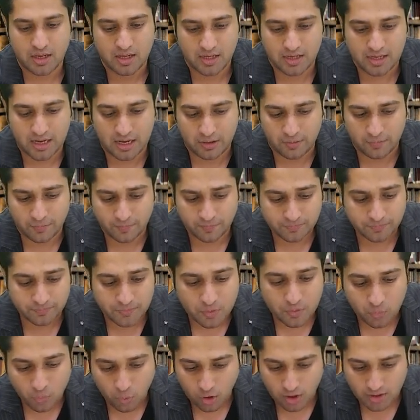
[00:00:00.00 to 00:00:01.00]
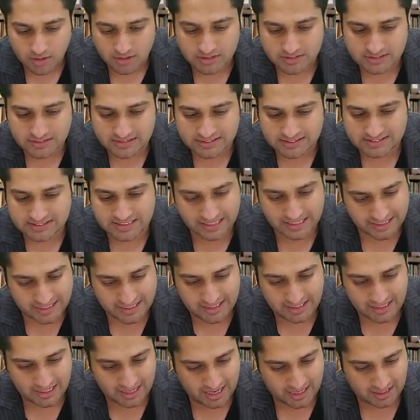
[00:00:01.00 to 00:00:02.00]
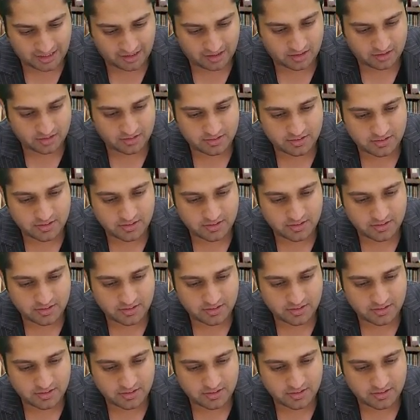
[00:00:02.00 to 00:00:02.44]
Now what is the second hack?